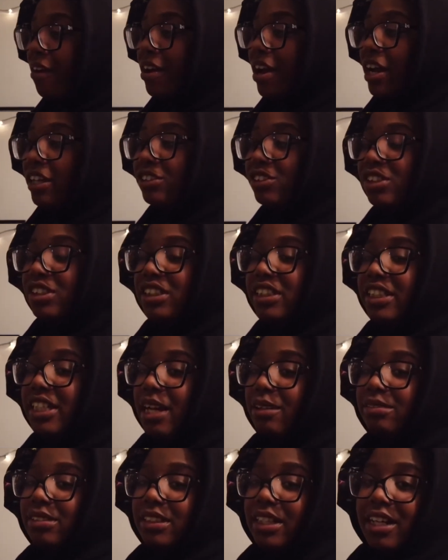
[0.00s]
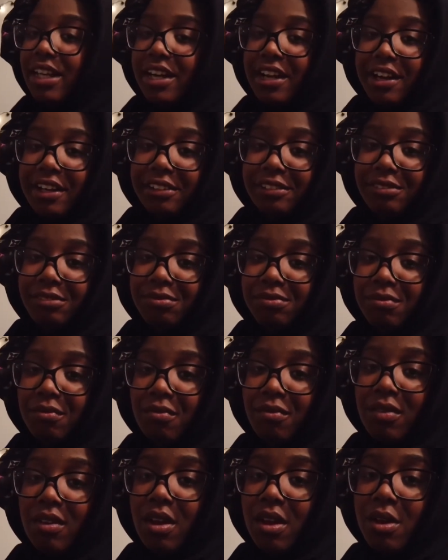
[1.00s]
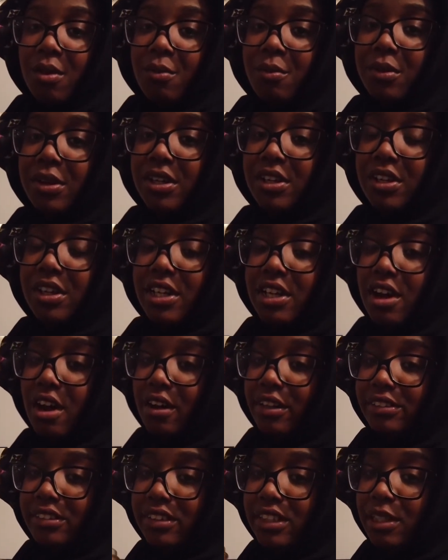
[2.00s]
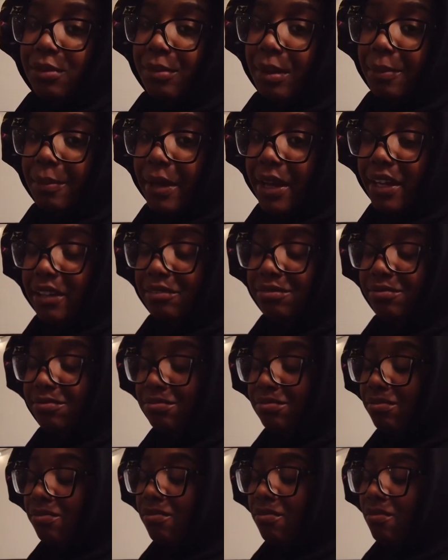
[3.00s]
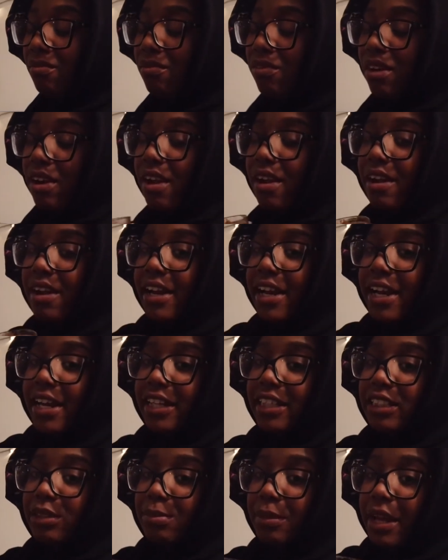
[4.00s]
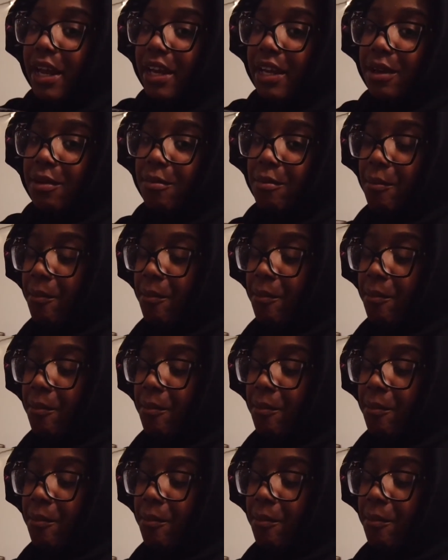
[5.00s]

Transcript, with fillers: As you can see, I'm sitting here with a hoodie on in my bed eating spaghetti